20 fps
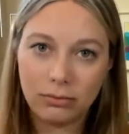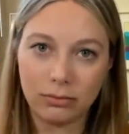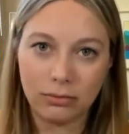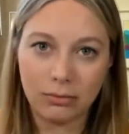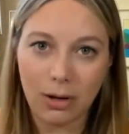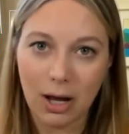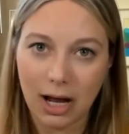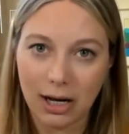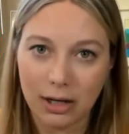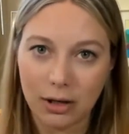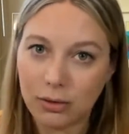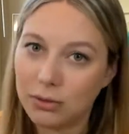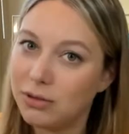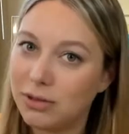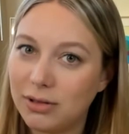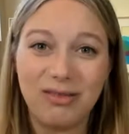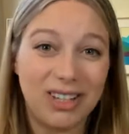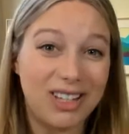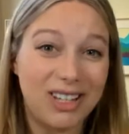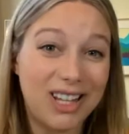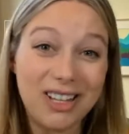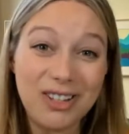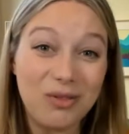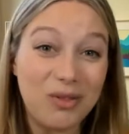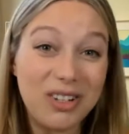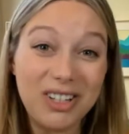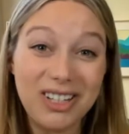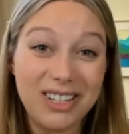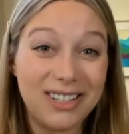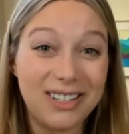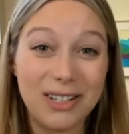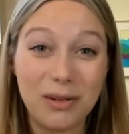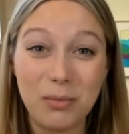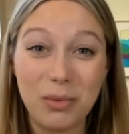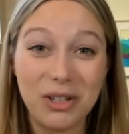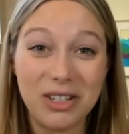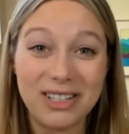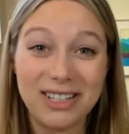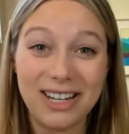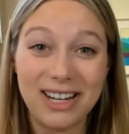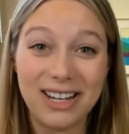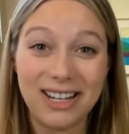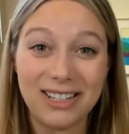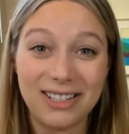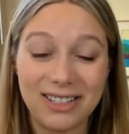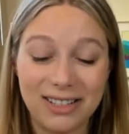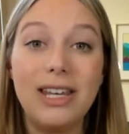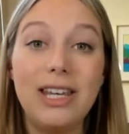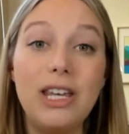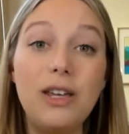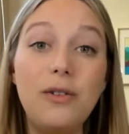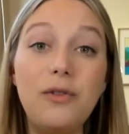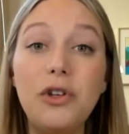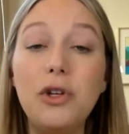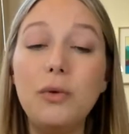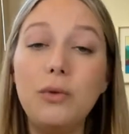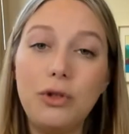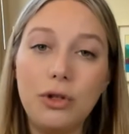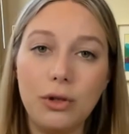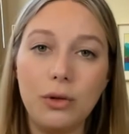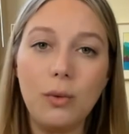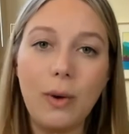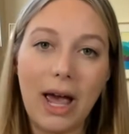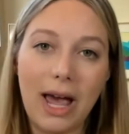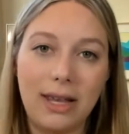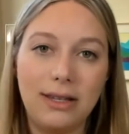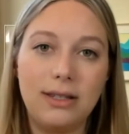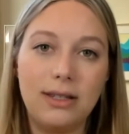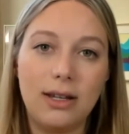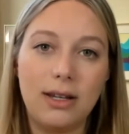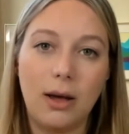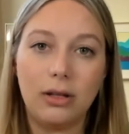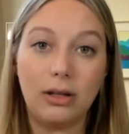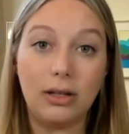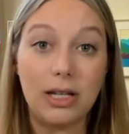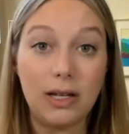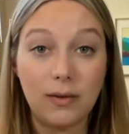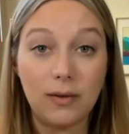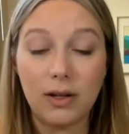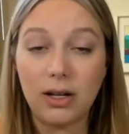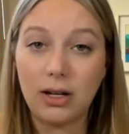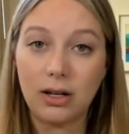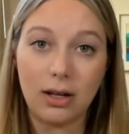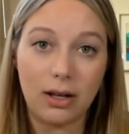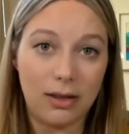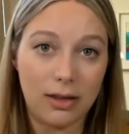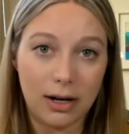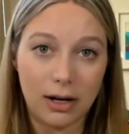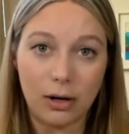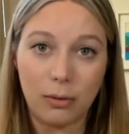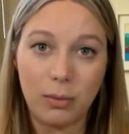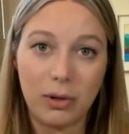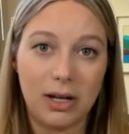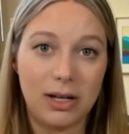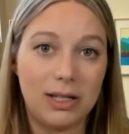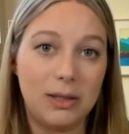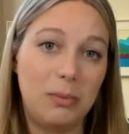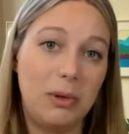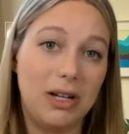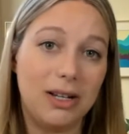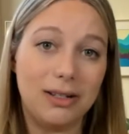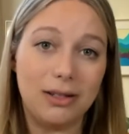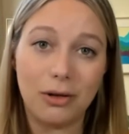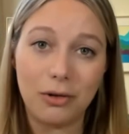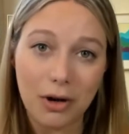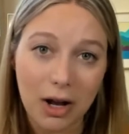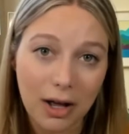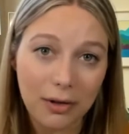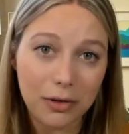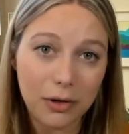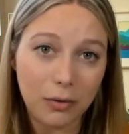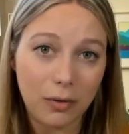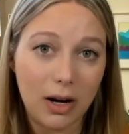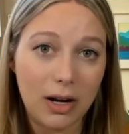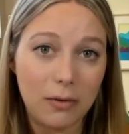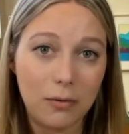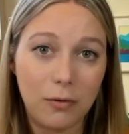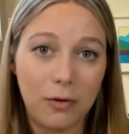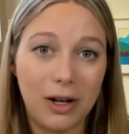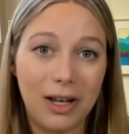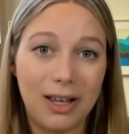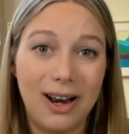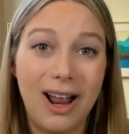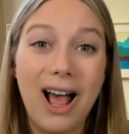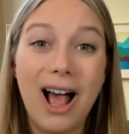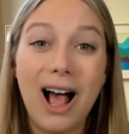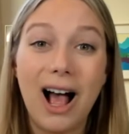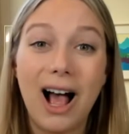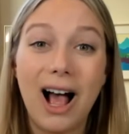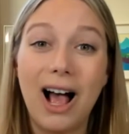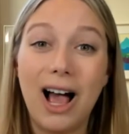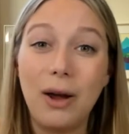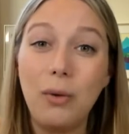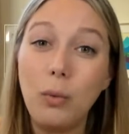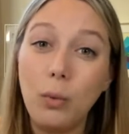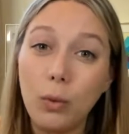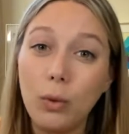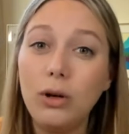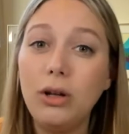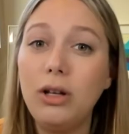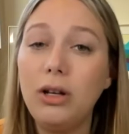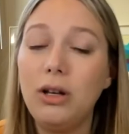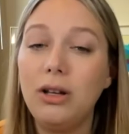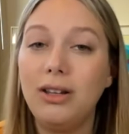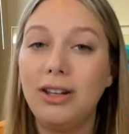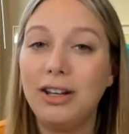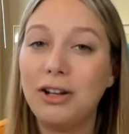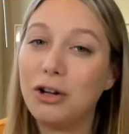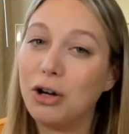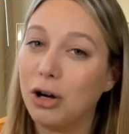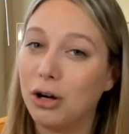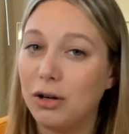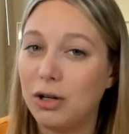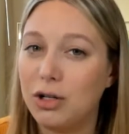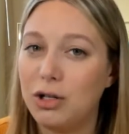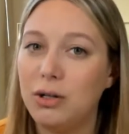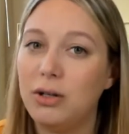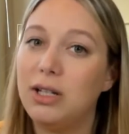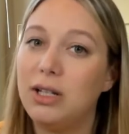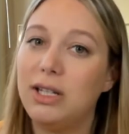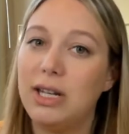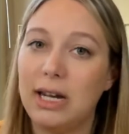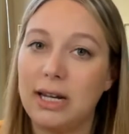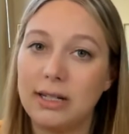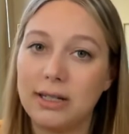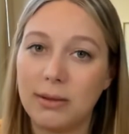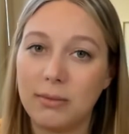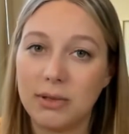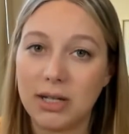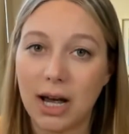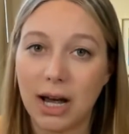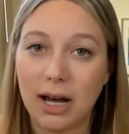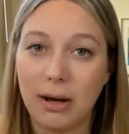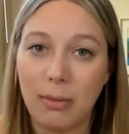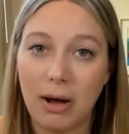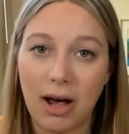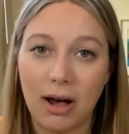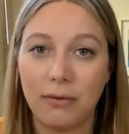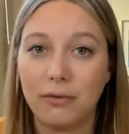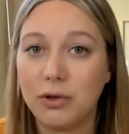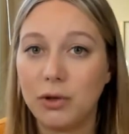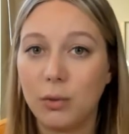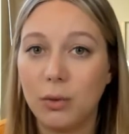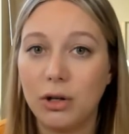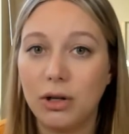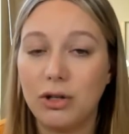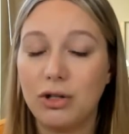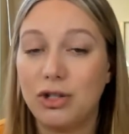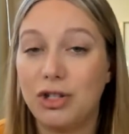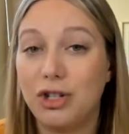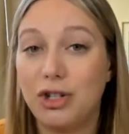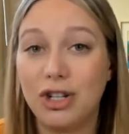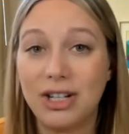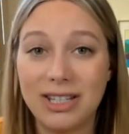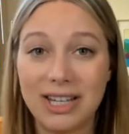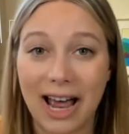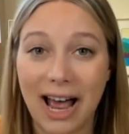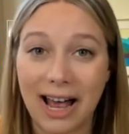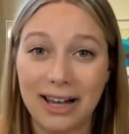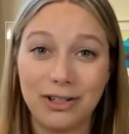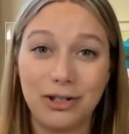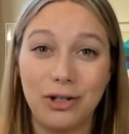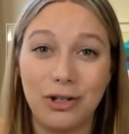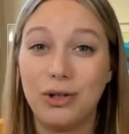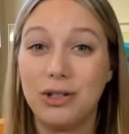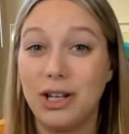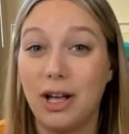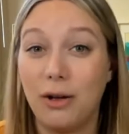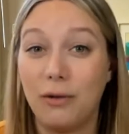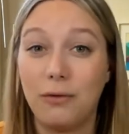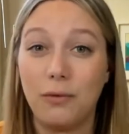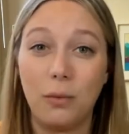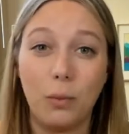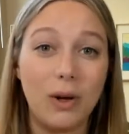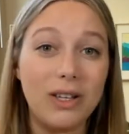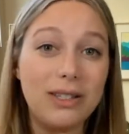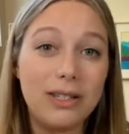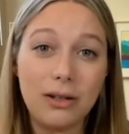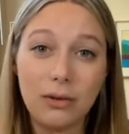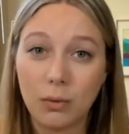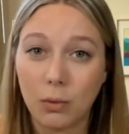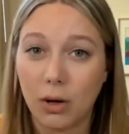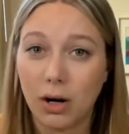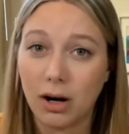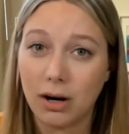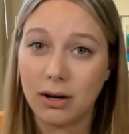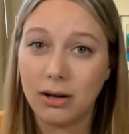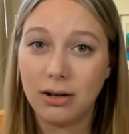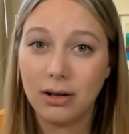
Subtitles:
Adios. And that's really as simple as it is. If you do end up leaving a therapist because they're not the right fit, I would encourage you to take some time afterwards to just ask yourself, what didn't work?